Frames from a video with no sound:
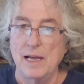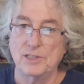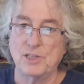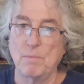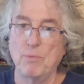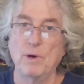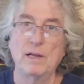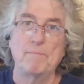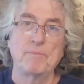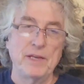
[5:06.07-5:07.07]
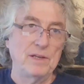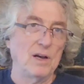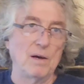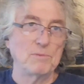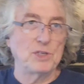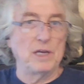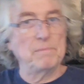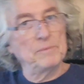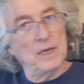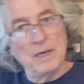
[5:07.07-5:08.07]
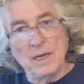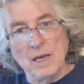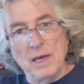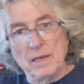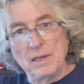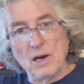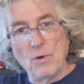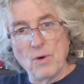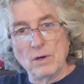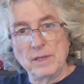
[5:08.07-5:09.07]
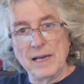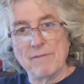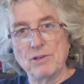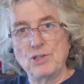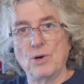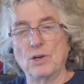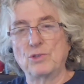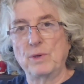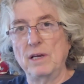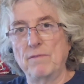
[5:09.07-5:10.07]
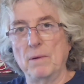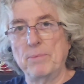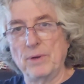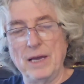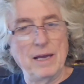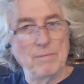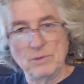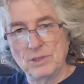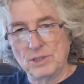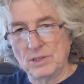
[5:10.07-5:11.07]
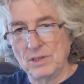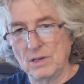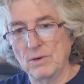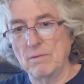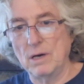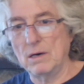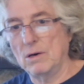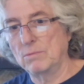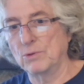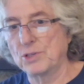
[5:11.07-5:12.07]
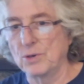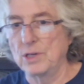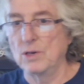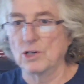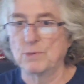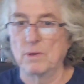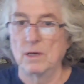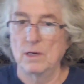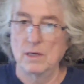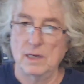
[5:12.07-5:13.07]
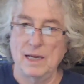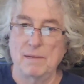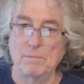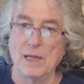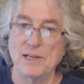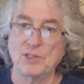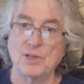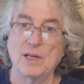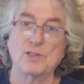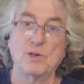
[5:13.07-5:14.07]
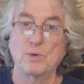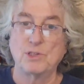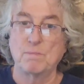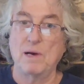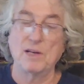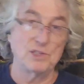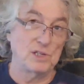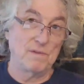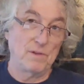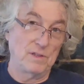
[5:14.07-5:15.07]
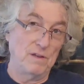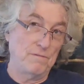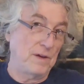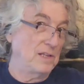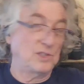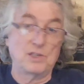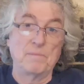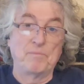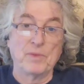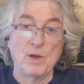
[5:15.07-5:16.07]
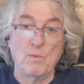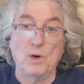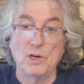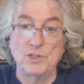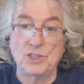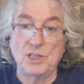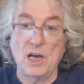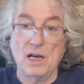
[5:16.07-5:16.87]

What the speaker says: at some point. He comes in. The average yards we give up per game is, almost 30 yards per game less, so that's always a positive. The defense was